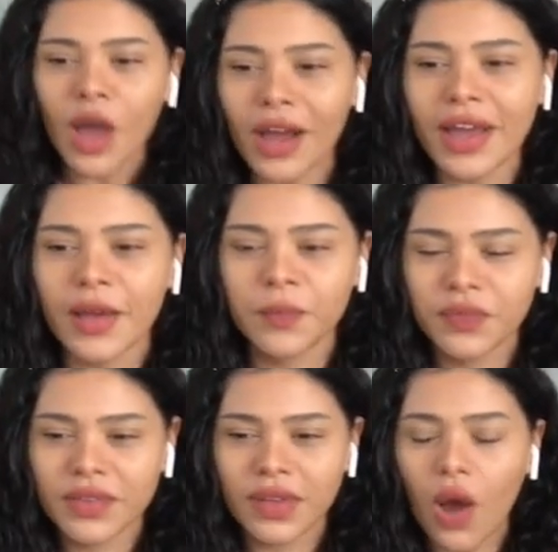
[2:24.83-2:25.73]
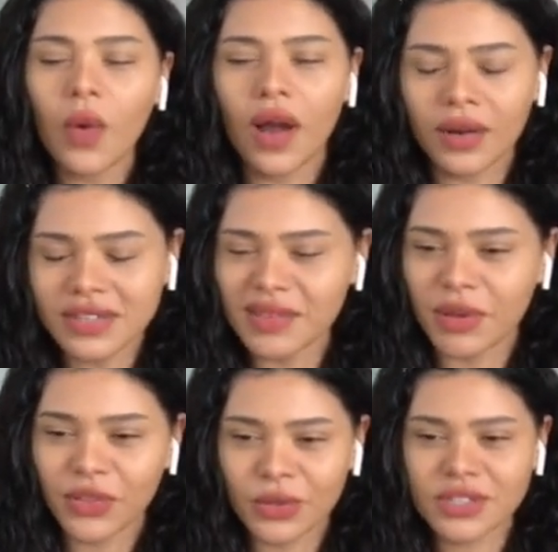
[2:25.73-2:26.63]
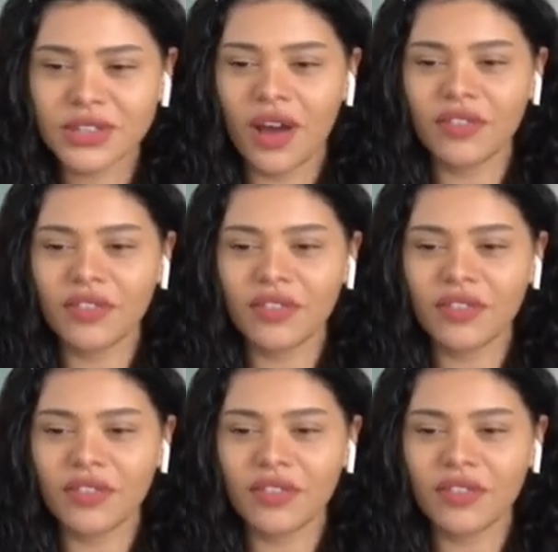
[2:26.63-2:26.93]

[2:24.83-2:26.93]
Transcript: Okay, I'm gonna save my quotes to